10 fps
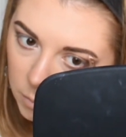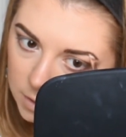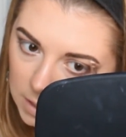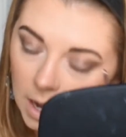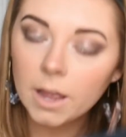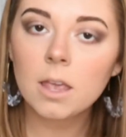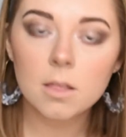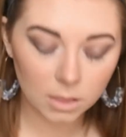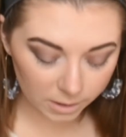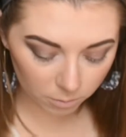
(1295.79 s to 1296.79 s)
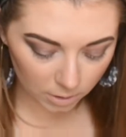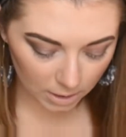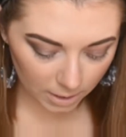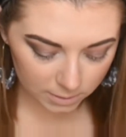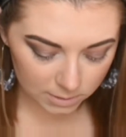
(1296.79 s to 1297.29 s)
was, I
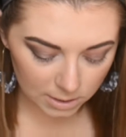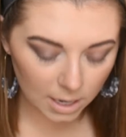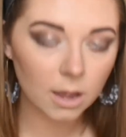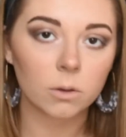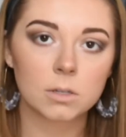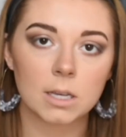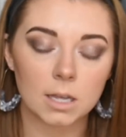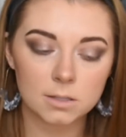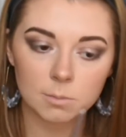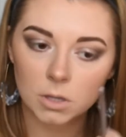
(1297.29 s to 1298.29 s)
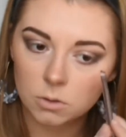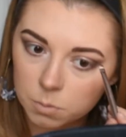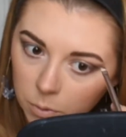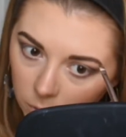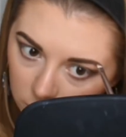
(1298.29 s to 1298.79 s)
set out to get some of those
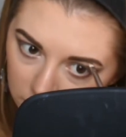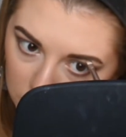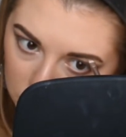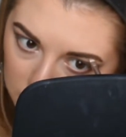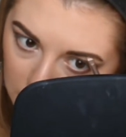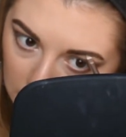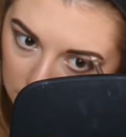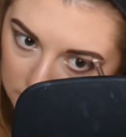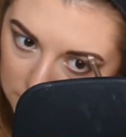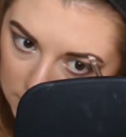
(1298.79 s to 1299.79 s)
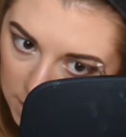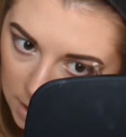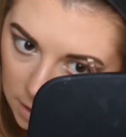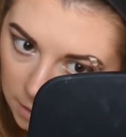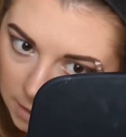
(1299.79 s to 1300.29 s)
Pro Fusion palettes.
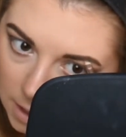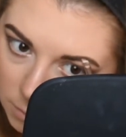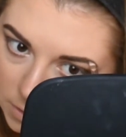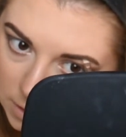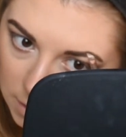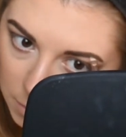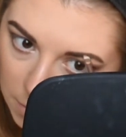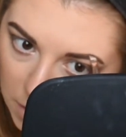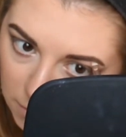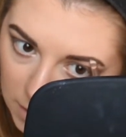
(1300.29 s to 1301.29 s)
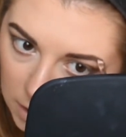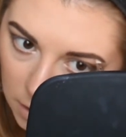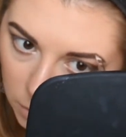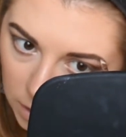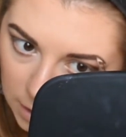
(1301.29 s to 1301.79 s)
That was gonna be my
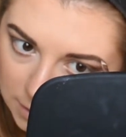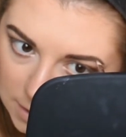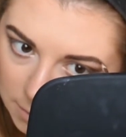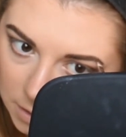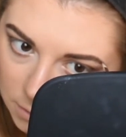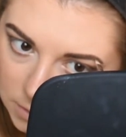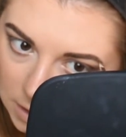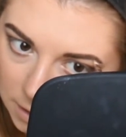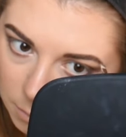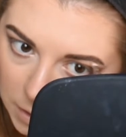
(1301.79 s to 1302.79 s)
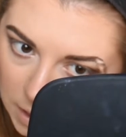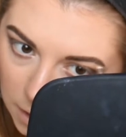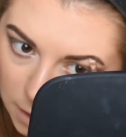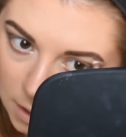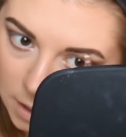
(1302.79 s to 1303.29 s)
video concept. It was gonna be